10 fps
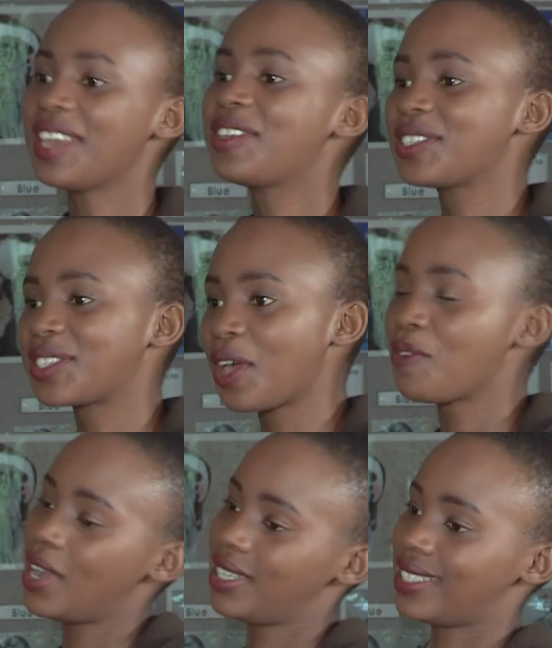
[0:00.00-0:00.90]
Thank you
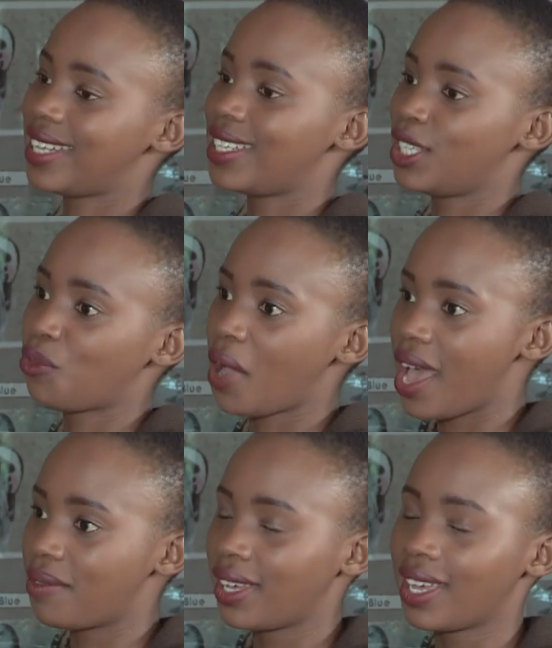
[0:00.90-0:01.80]
so much, Stacey, for
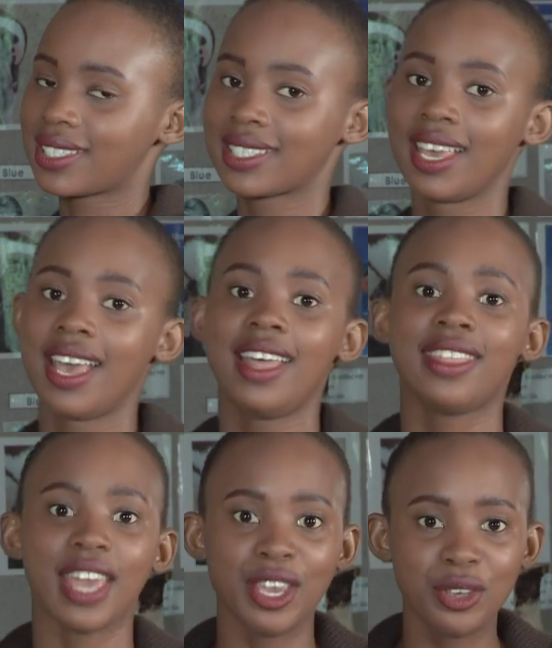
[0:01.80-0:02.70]
having us.
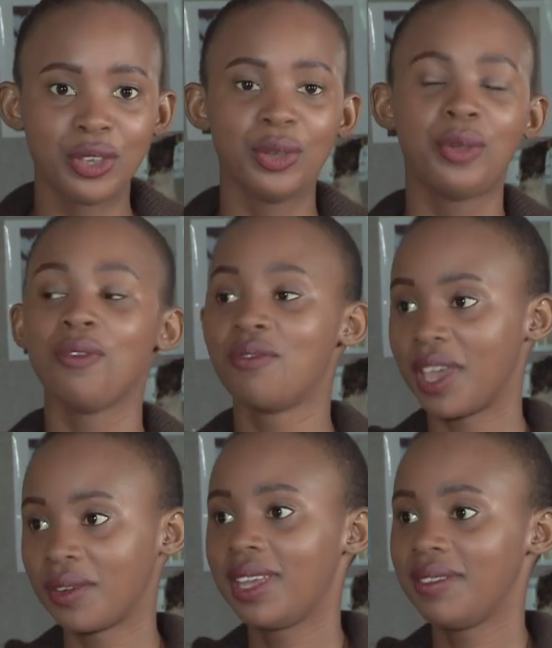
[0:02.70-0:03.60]
Thank you
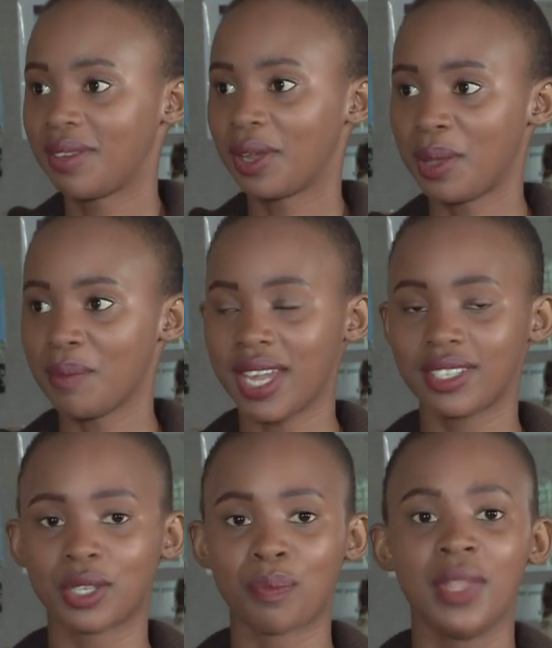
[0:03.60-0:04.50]
very, very
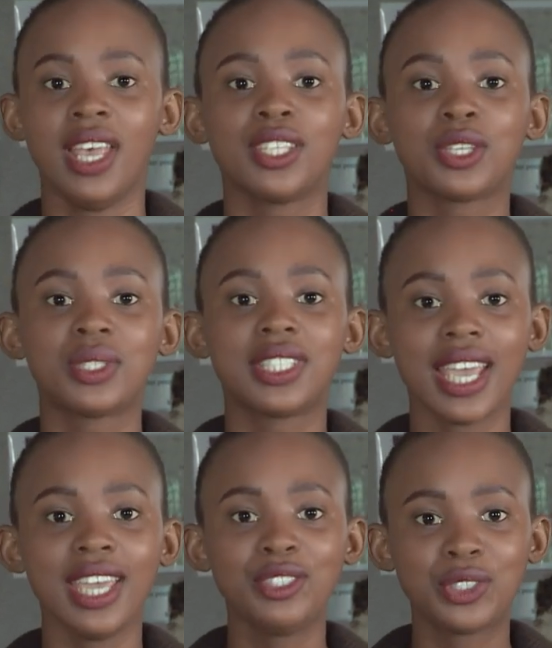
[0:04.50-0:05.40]
much. So
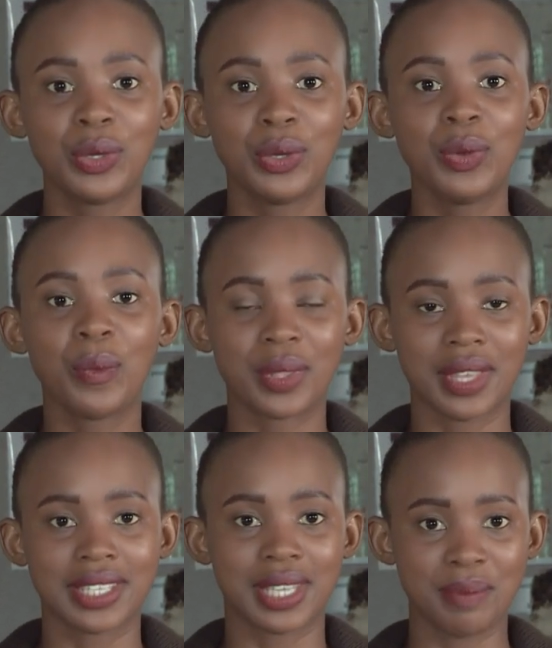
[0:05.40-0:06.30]
stay in tune
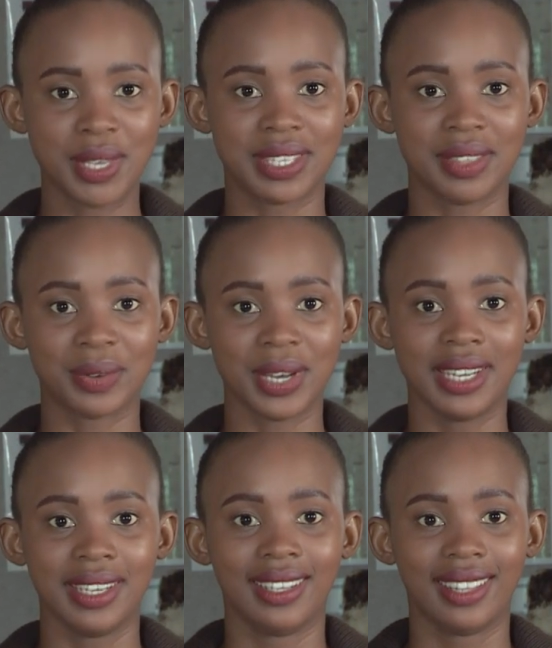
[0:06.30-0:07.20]
with
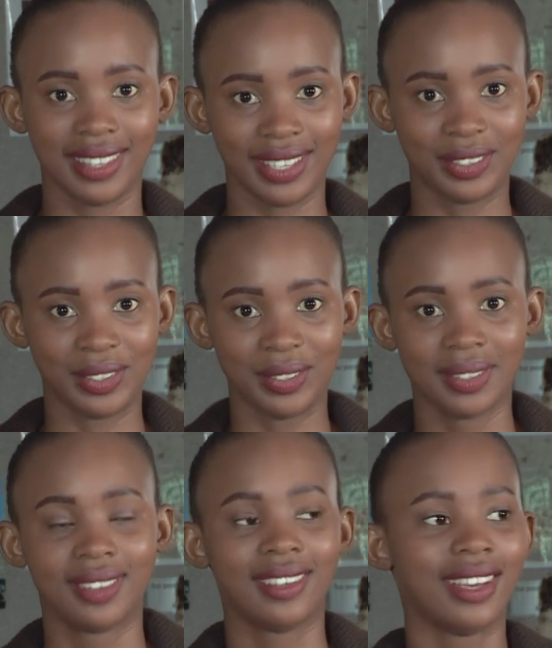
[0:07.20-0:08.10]
SABC3. Thank
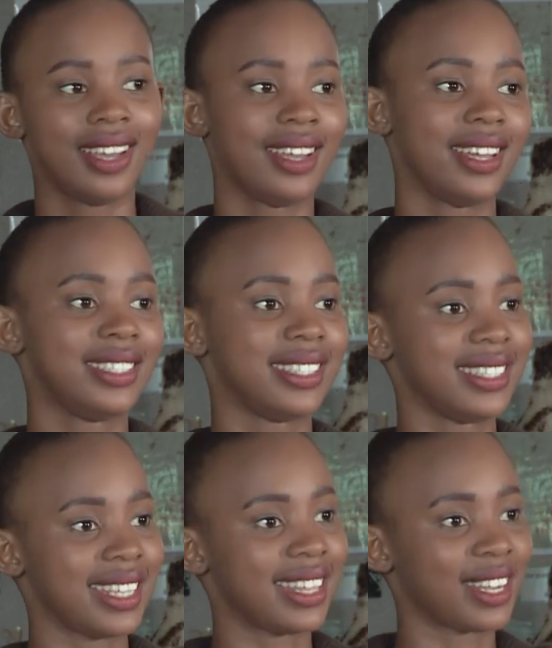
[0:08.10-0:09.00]
you. Uh, I
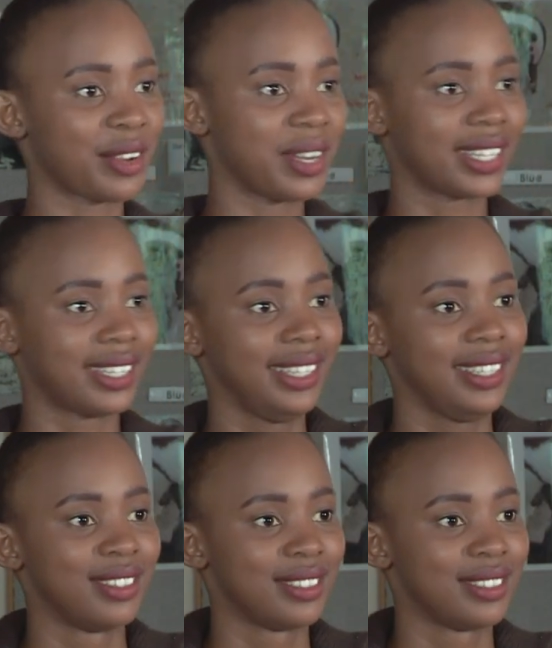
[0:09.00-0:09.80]
didn't say that correctly.